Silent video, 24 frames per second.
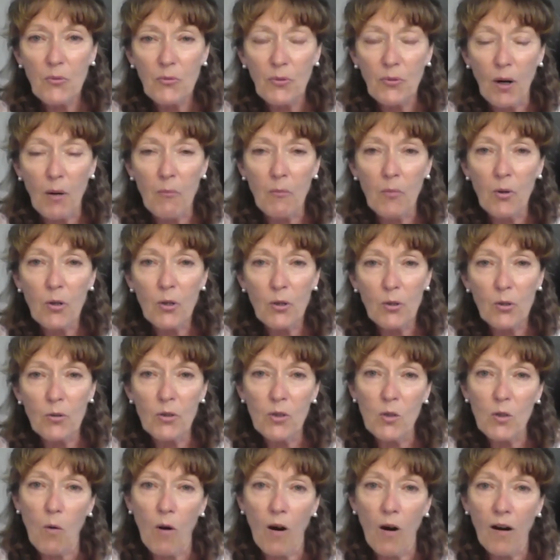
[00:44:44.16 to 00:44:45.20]
from who
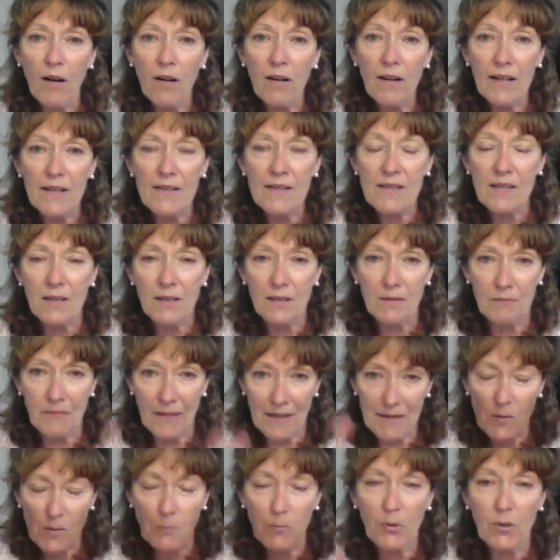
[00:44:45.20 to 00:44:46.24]
you are as
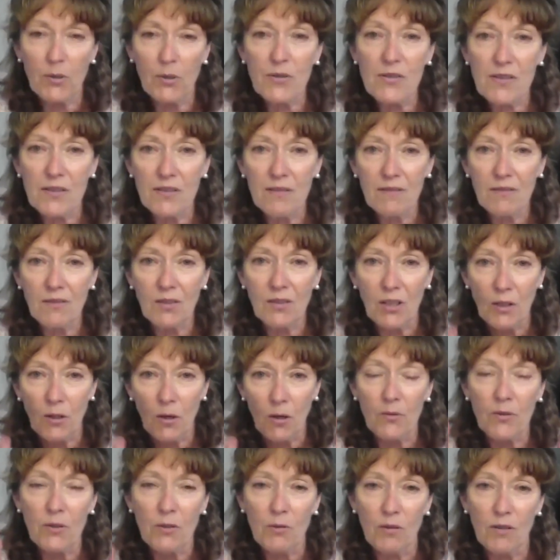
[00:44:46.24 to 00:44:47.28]
a person, you
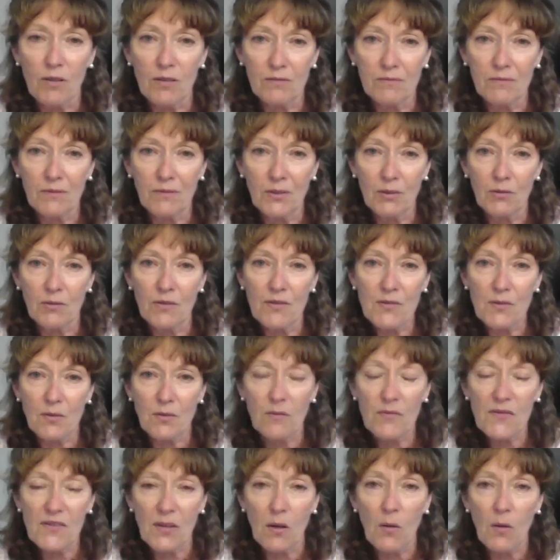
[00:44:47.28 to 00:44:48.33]
know, your sort
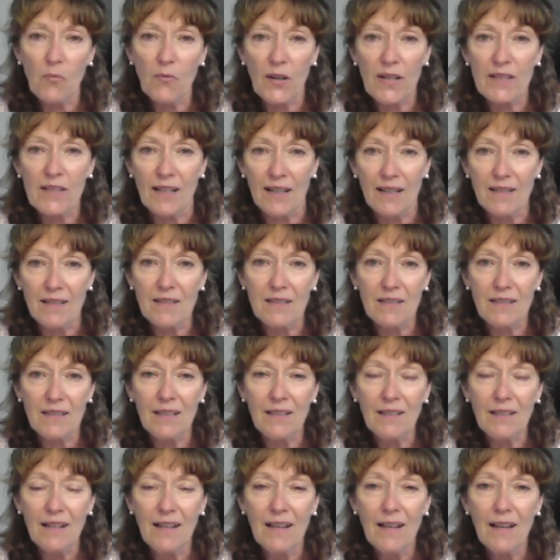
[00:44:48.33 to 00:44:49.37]
of
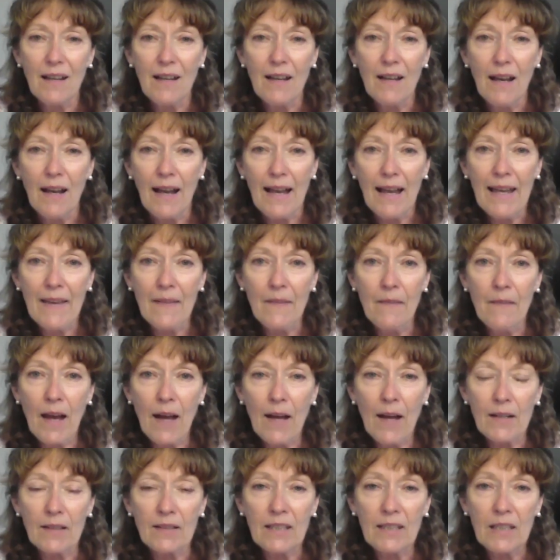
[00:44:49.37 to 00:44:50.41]
self-identity. And
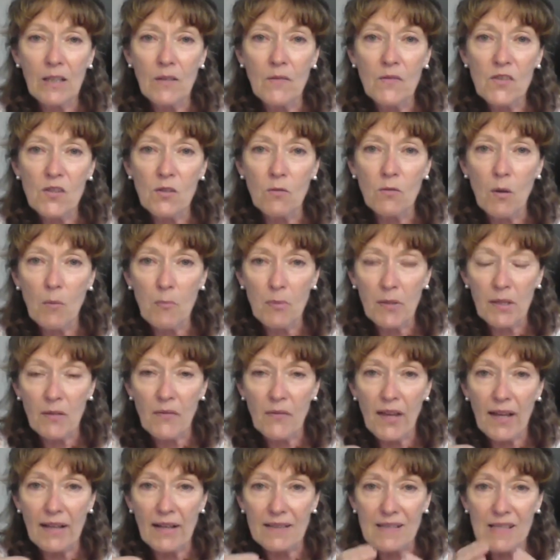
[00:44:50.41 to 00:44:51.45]
that gives you a bit of
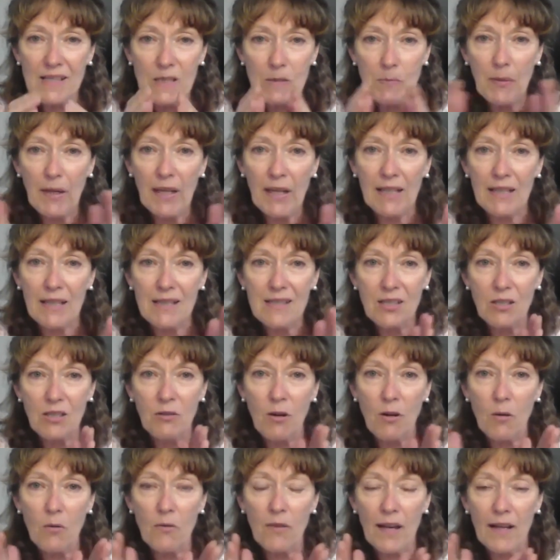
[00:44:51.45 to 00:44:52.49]
that space, you
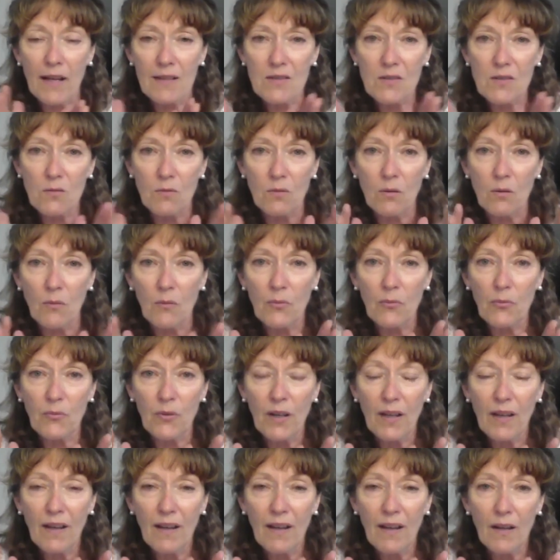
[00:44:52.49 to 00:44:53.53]
know, that sort of
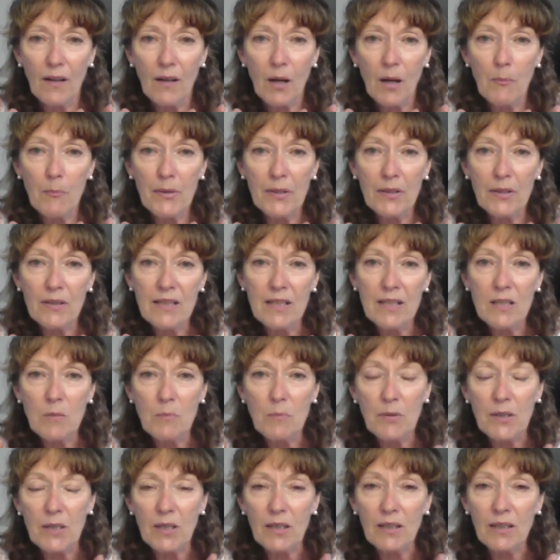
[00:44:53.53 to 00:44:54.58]
ability to
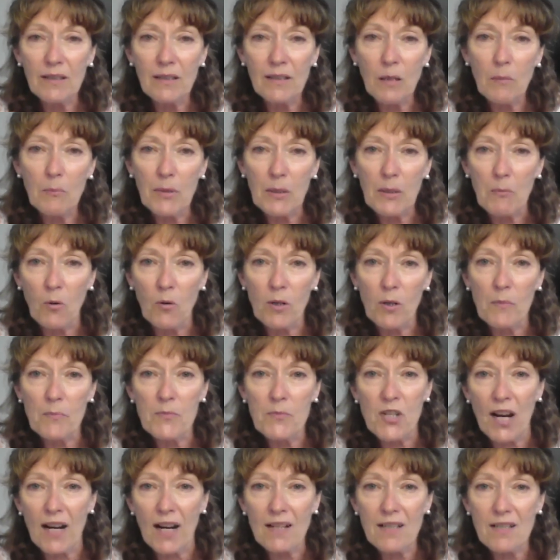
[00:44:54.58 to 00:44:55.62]
be a little bit more
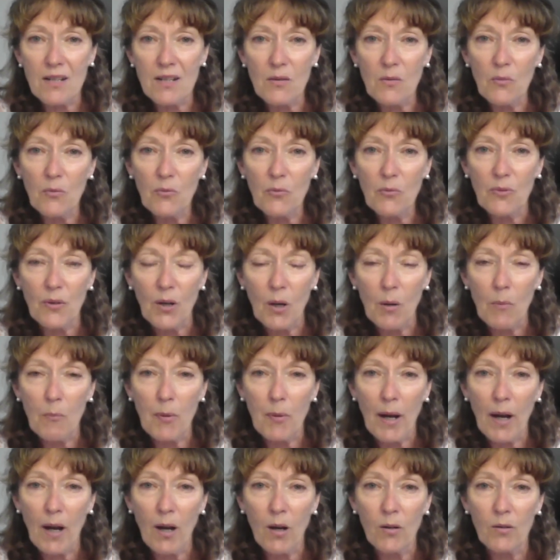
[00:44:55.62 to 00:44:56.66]
objective
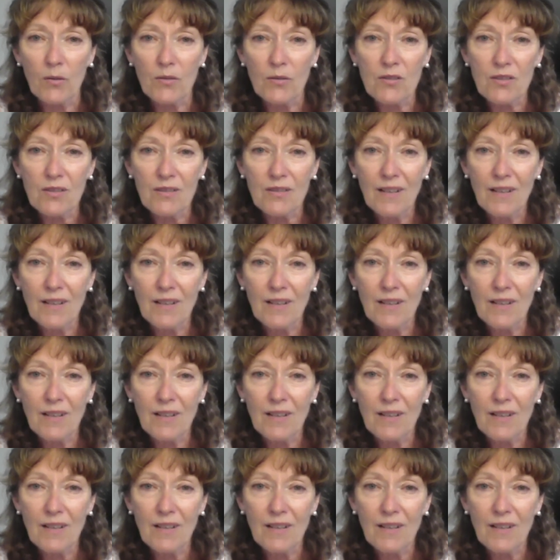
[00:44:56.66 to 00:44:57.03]
about